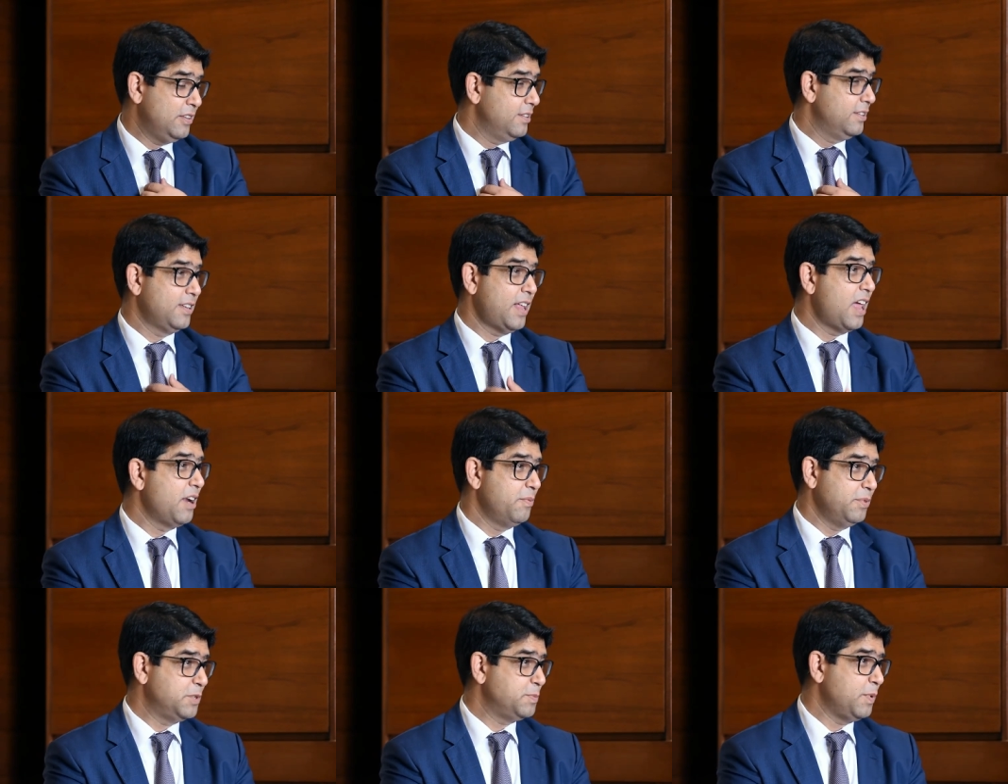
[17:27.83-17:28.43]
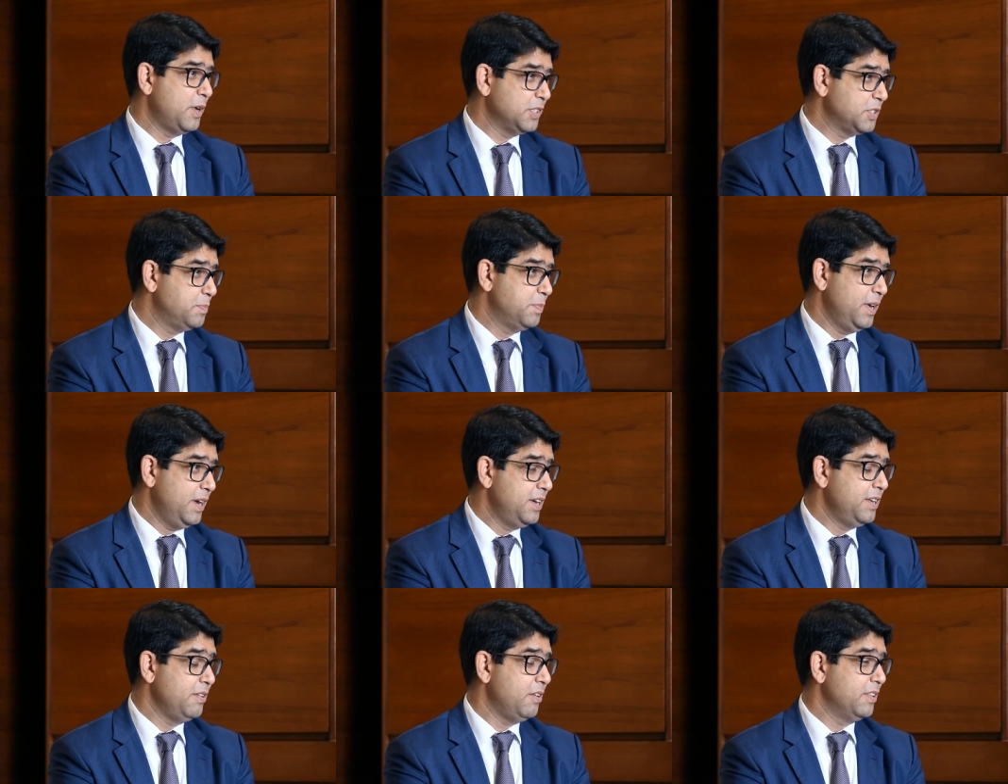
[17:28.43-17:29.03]
There's a lot of
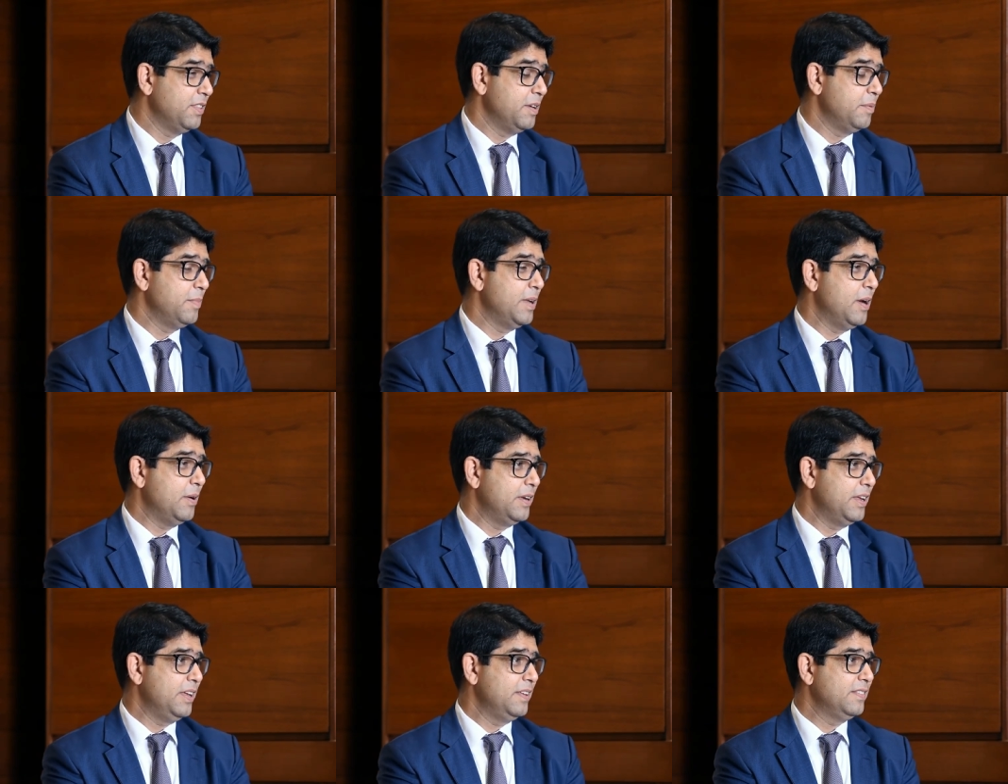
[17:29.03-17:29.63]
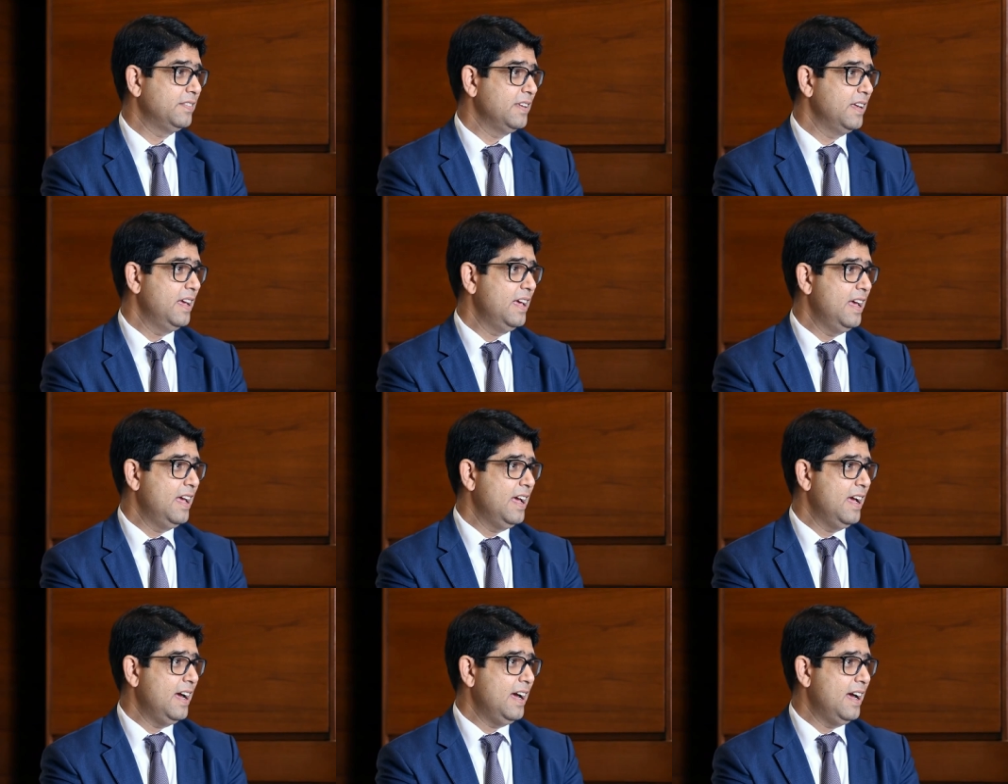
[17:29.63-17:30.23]
responsibility on them nowadays
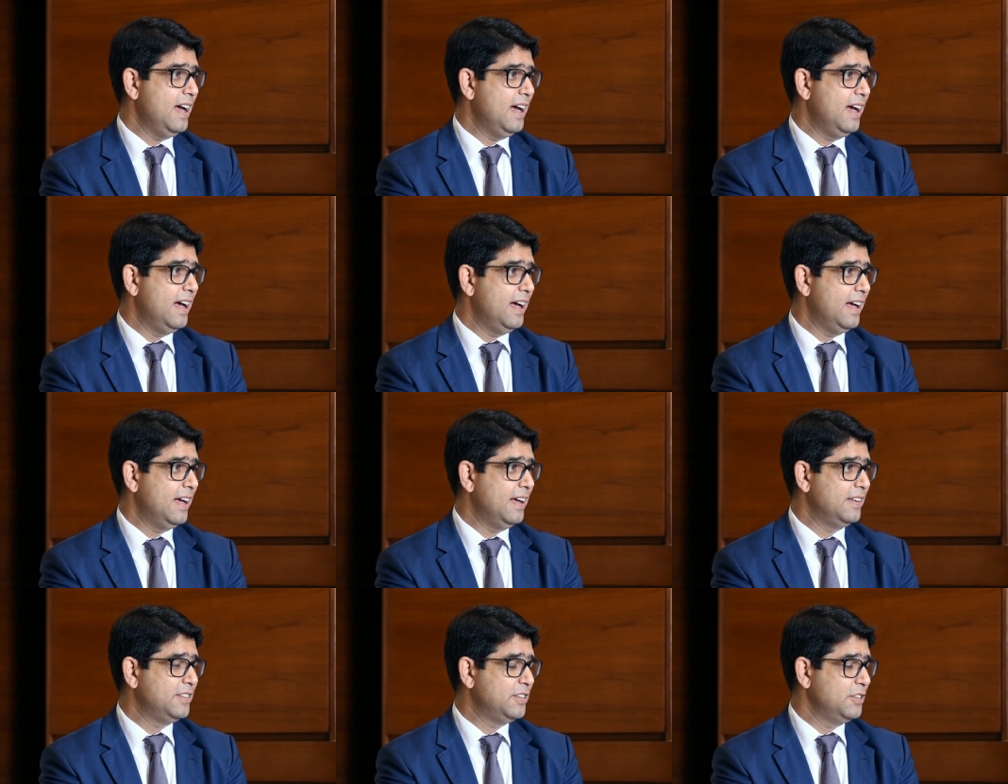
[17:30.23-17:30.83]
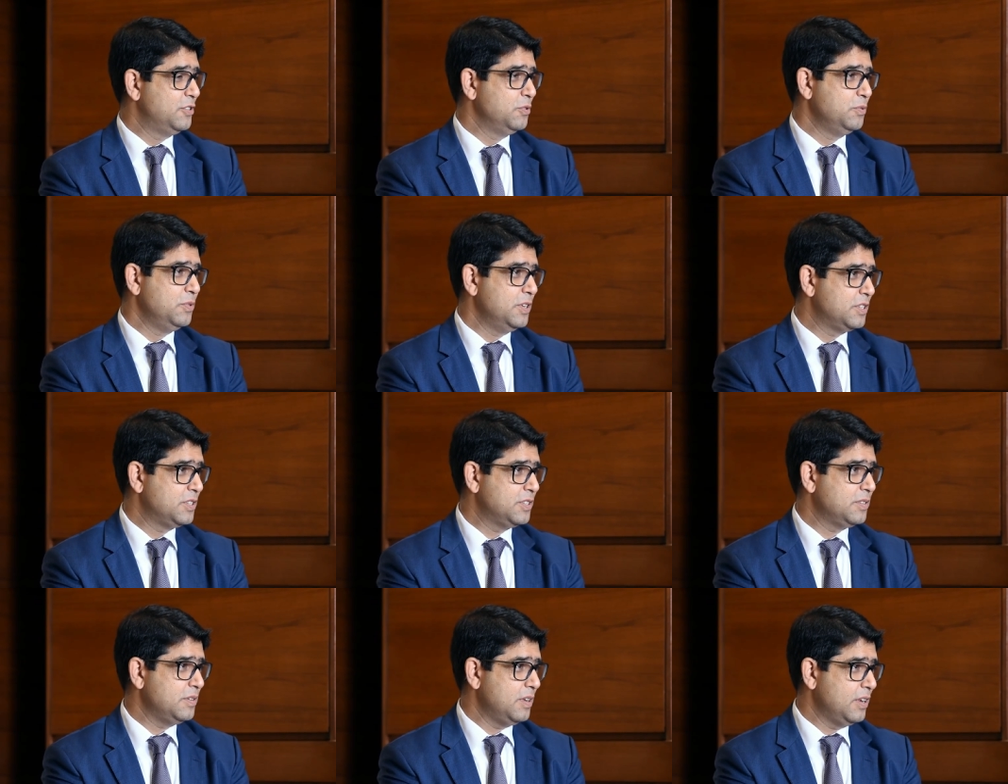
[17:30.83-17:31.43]
to do
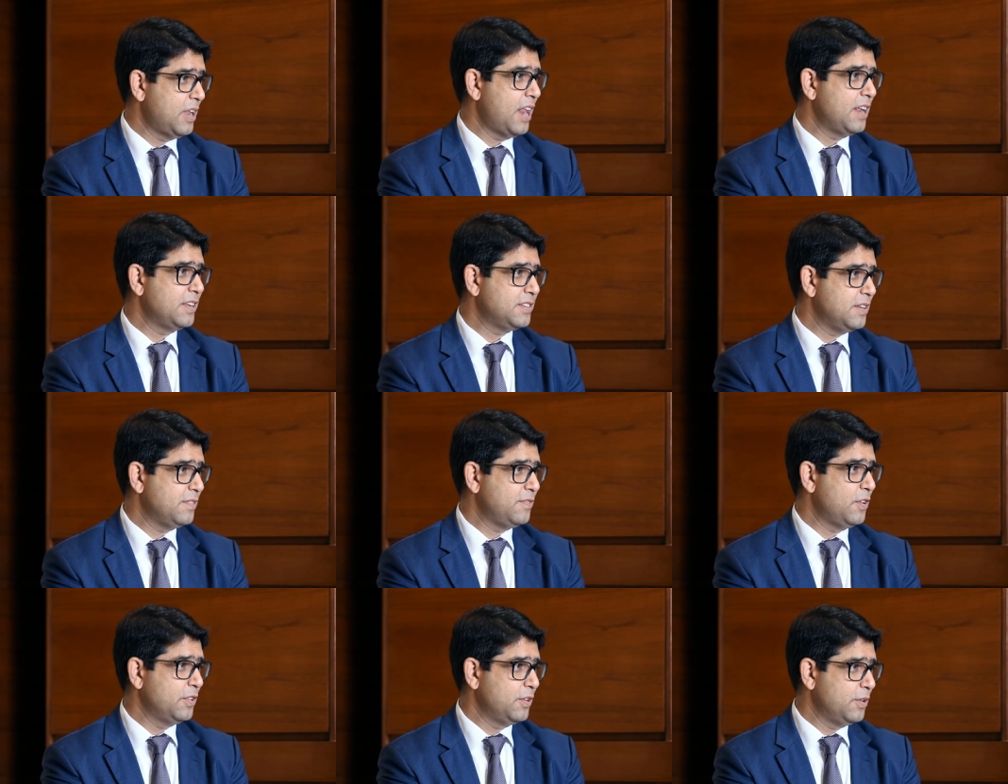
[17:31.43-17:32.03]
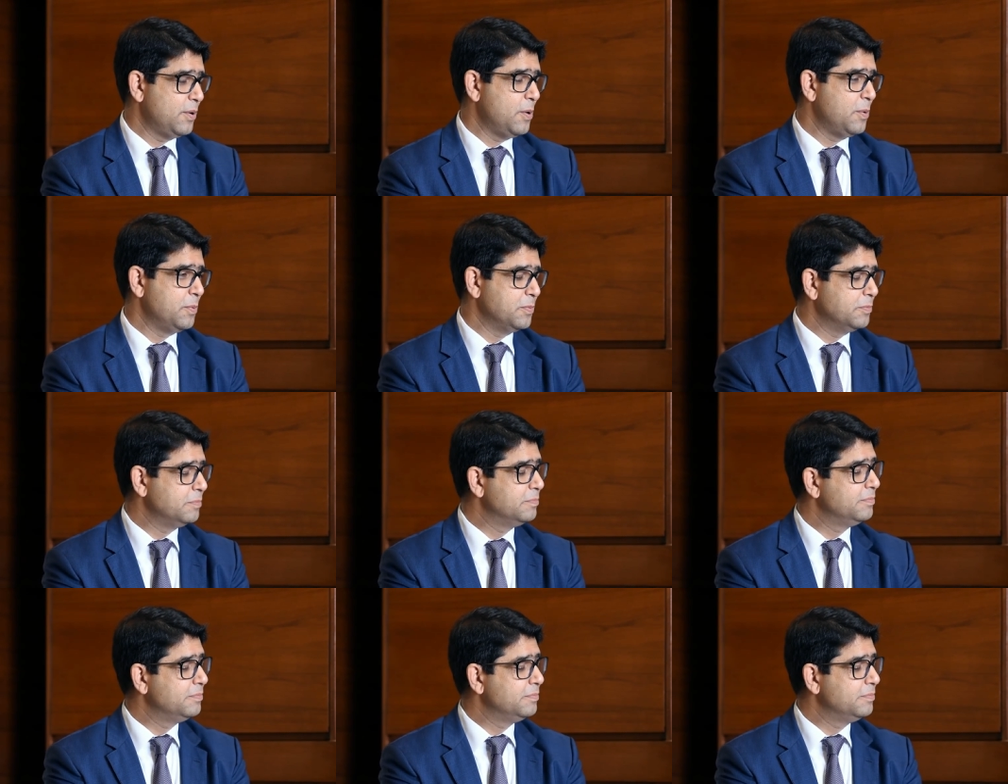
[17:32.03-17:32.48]
this, a lot of stuff on their own.